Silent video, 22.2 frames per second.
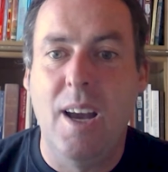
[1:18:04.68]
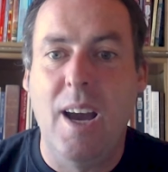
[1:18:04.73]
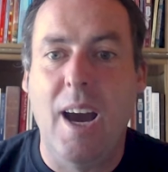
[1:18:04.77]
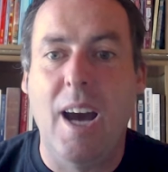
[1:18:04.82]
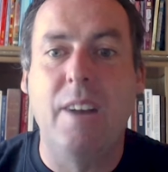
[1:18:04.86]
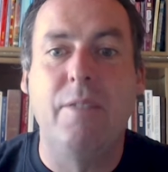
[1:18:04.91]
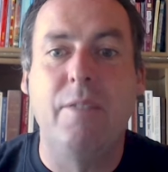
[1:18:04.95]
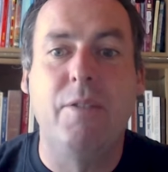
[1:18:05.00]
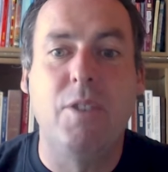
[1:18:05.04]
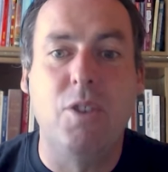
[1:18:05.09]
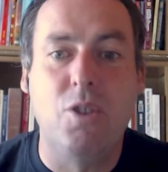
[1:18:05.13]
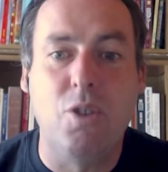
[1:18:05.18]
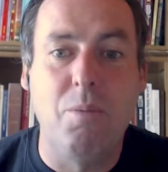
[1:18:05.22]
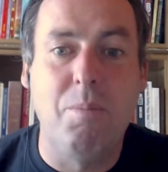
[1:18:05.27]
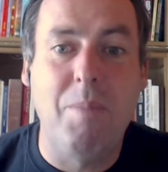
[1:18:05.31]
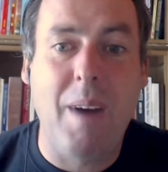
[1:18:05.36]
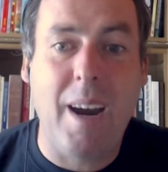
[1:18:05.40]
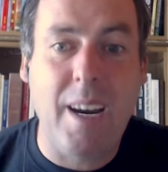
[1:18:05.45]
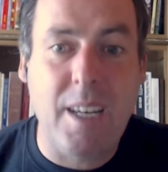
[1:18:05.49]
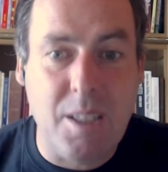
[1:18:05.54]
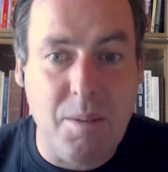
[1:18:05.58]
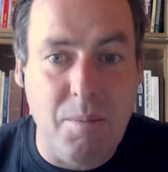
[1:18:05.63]
And if you do
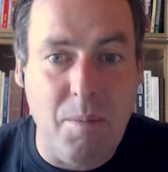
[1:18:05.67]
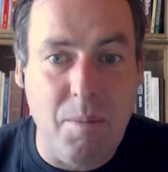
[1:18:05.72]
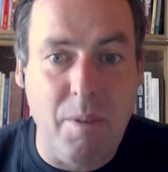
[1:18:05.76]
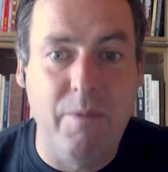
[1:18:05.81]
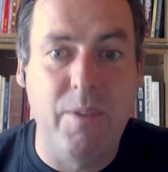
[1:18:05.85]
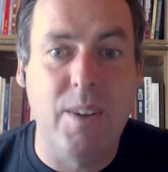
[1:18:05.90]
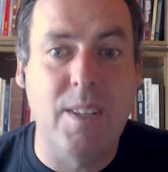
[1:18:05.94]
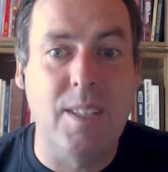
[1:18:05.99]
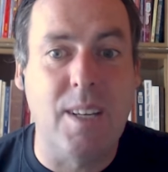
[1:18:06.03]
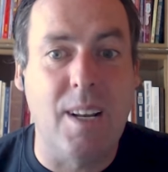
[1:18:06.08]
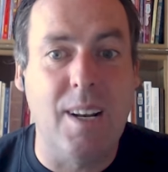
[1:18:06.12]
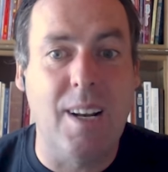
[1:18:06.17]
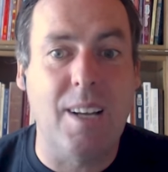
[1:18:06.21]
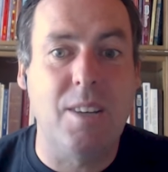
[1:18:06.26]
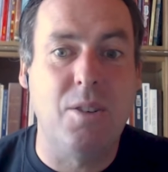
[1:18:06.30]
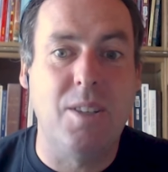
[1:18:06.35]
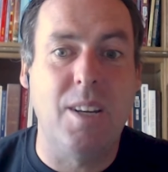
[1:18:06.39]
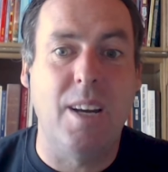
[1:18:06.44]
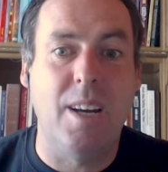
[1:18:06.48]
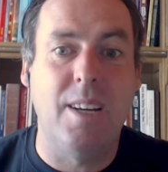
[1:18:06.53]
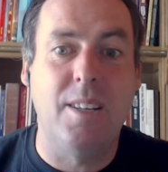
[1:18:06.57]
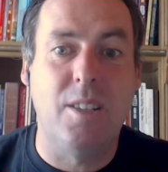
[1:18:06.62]
maximum physical
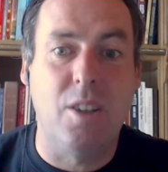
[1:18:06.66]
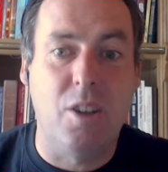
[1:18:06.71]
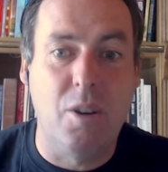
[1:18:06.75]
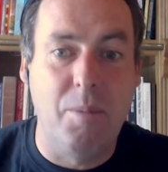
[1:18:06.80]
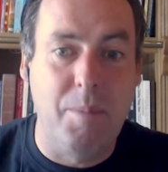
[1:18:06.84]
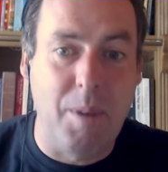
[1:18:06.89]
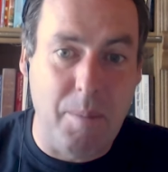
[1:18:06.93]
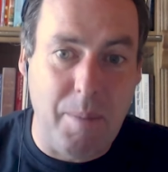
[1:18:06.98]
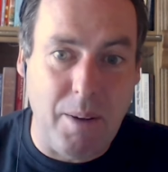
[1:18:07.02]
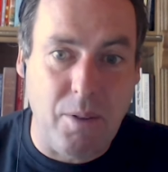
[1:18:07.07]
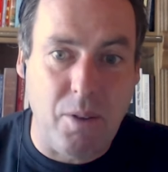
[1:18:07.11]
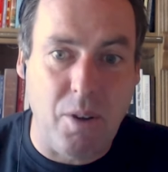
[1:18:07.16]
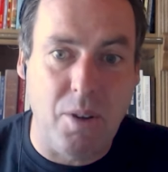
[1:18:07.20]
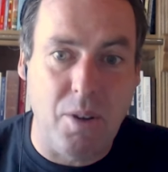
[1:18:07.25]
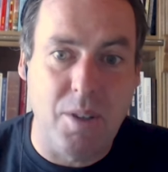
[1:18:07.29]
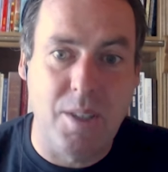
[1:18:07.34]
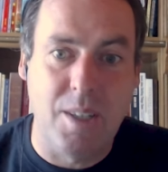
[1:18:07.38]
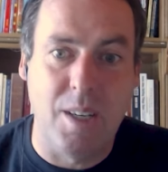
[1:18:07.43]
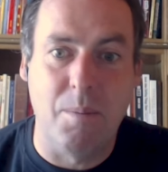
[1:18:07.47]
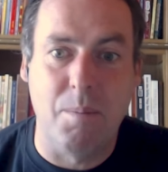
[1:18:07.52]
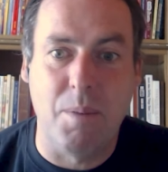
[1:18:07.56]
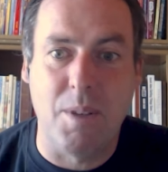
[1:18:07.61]
exercise, it could be about
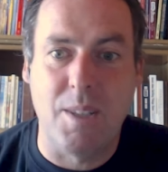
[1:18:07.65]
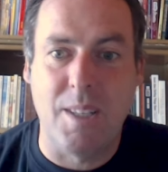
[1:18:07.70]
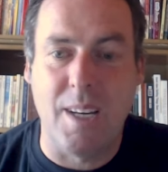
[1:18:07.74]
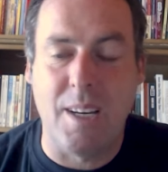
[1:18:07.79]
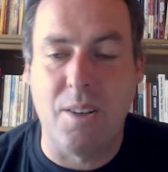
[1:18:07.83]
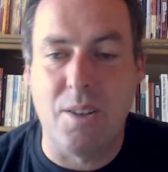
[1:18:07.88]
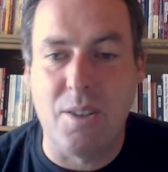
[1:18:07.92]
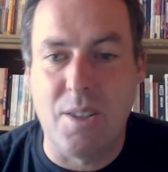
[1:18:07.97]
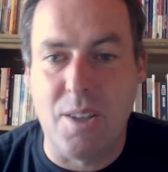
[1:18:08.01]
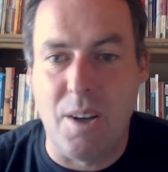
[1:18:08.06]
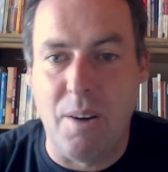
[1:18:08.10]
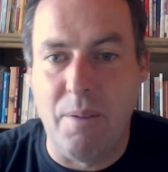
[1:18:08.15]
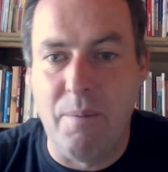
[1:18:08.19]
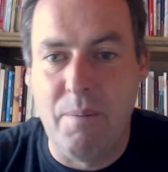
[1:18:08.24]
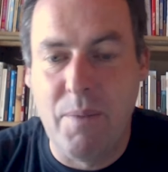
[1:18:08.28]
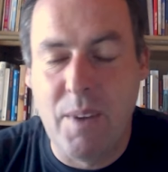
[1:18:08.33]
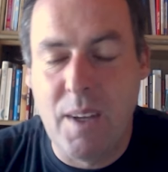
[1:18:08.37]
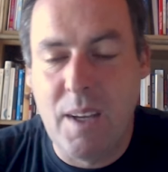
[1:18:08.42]
thirteen percent or so.